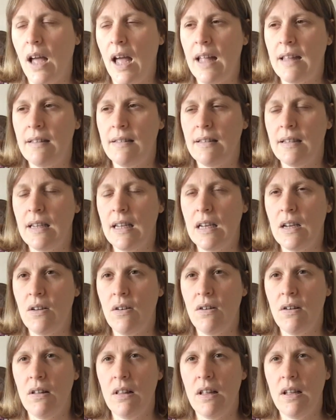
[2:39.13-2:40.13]
Anthony
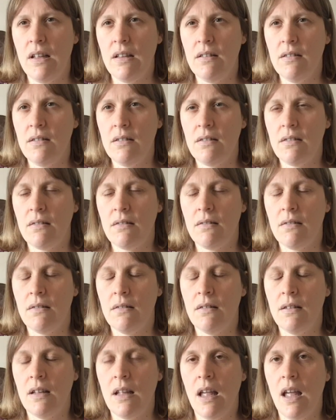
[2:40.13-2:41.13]
Nolan
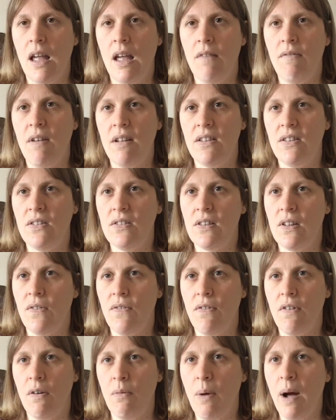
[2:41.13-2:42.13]
register
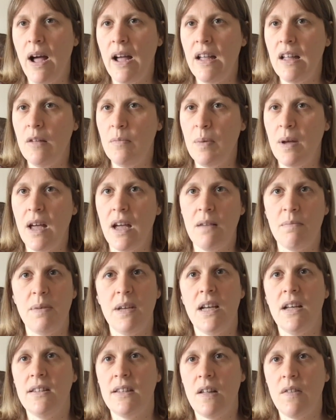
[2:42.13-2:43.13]
for a while, but
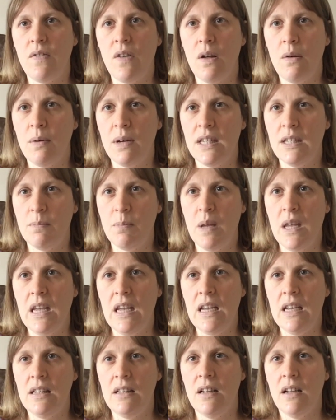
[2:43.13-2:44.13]
because I've always
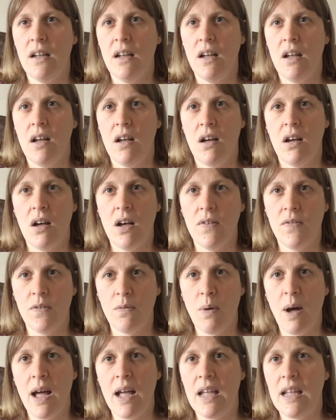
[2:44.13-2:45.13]
been
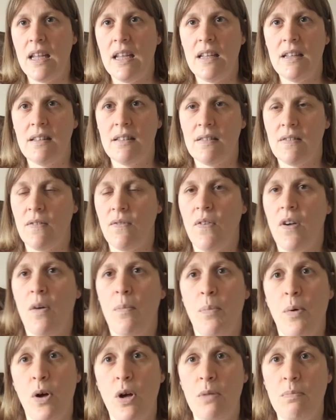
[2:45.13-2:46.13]
overweight for
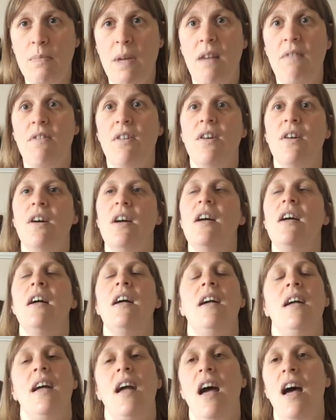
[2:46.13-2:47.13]
bone marrow,
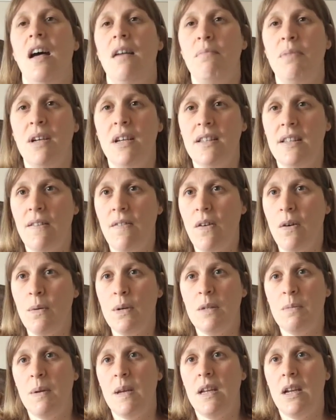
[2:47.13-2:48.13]

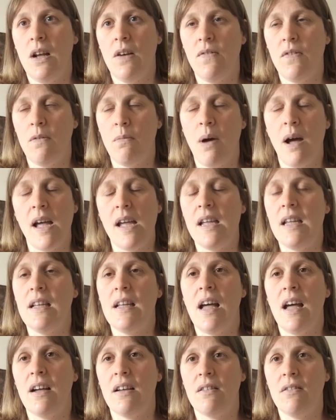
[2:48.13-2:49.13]

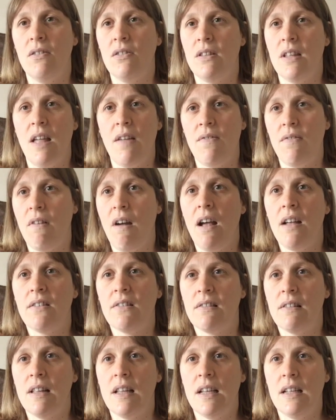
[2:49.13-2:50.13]
I could never
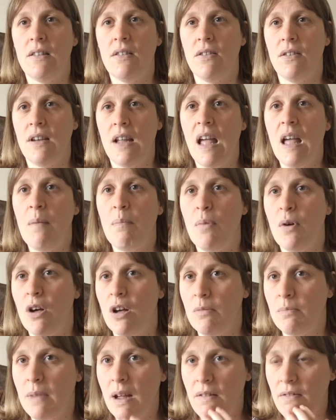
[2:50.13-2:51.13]
actually donate
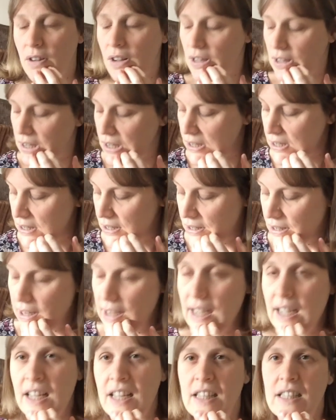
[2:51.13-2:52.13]
bone marrow,
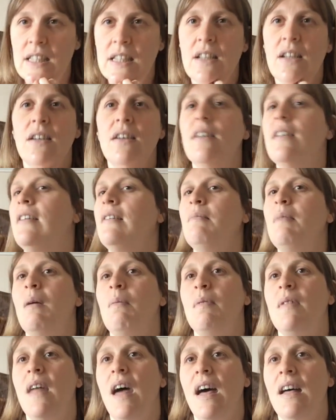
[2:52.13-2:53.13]
so
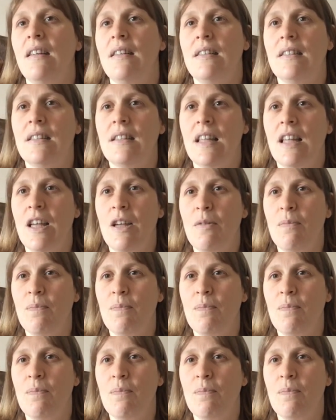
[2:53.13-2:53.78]
maybe that's